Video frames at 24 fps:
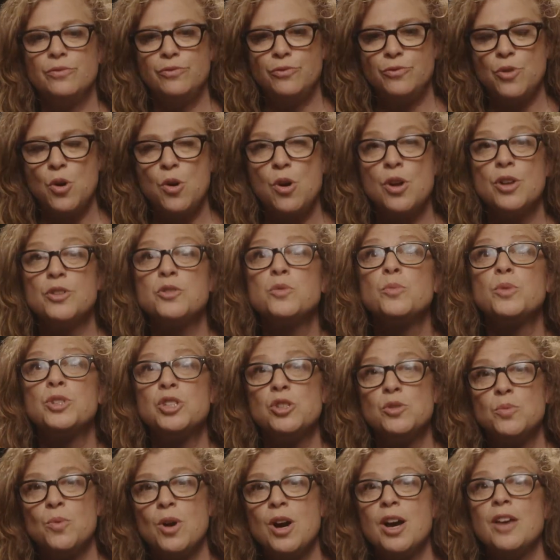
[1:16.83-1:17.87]
falls,
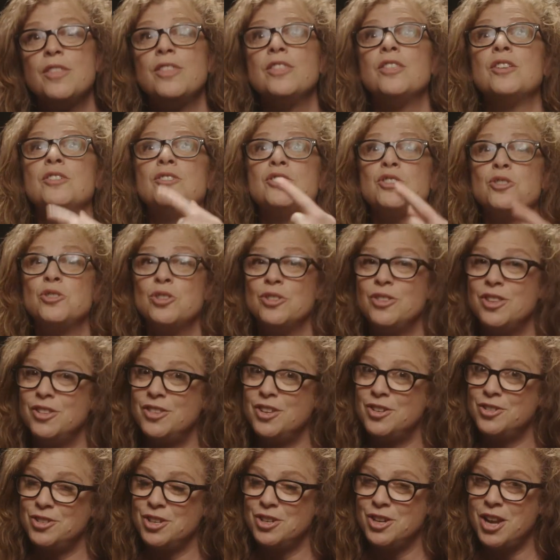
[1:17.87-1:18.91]
which is why it's good that
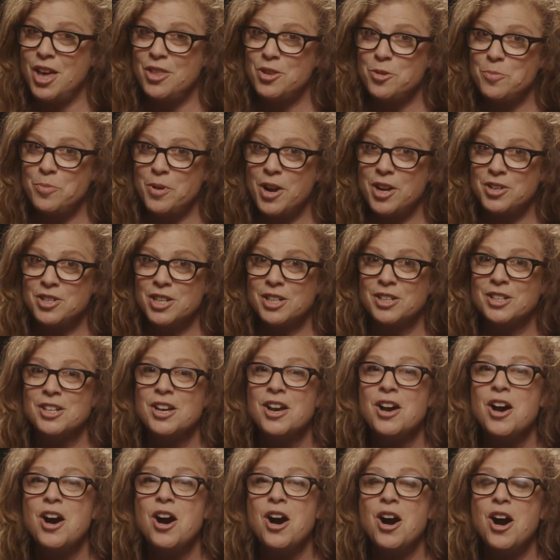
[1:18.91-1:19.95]
there's another project
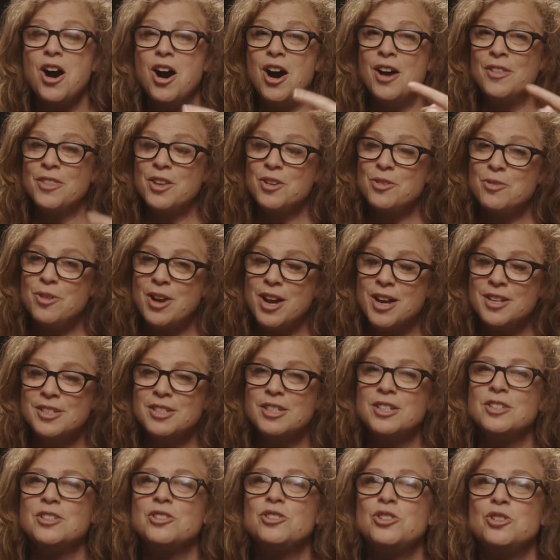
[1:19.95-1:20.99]
on the
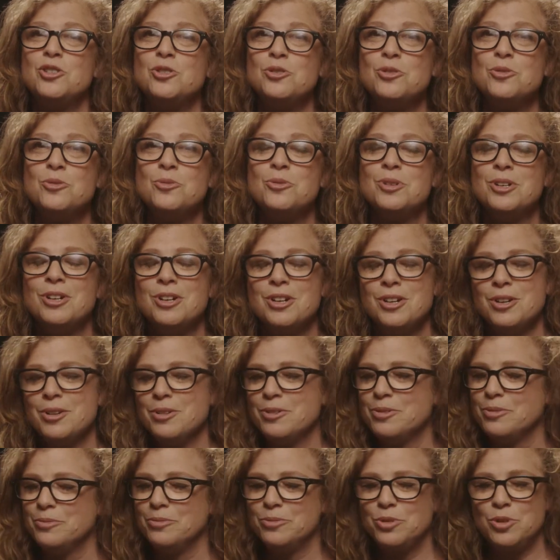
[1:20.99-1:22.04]
horizon to
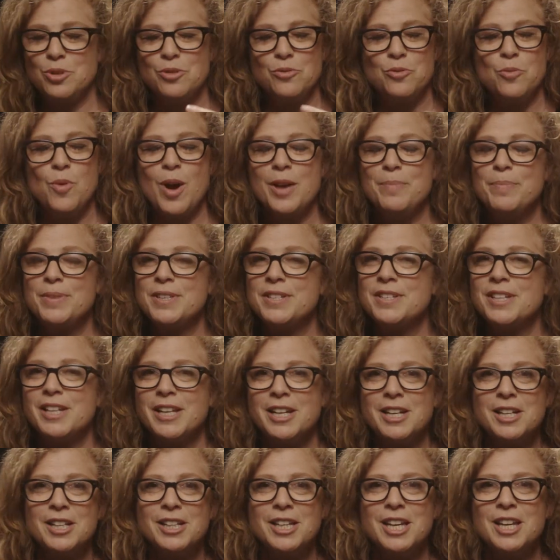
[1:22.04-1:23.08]
sort of wipe the
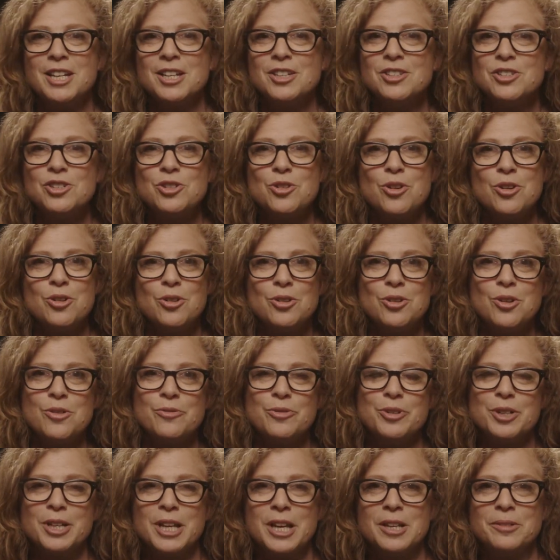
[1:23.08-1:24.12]
slate clean and start all
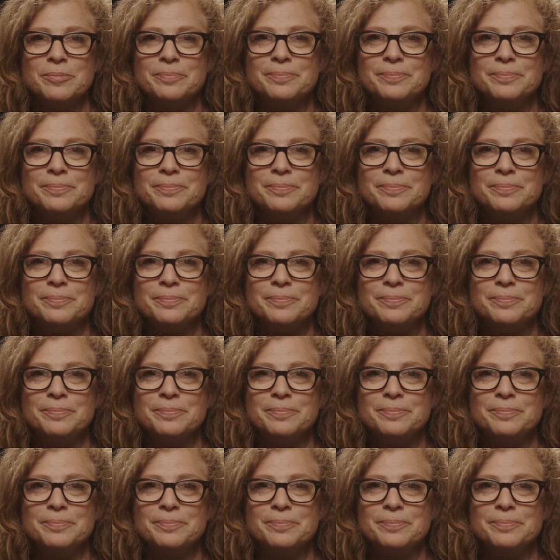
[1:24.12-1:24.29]
over again.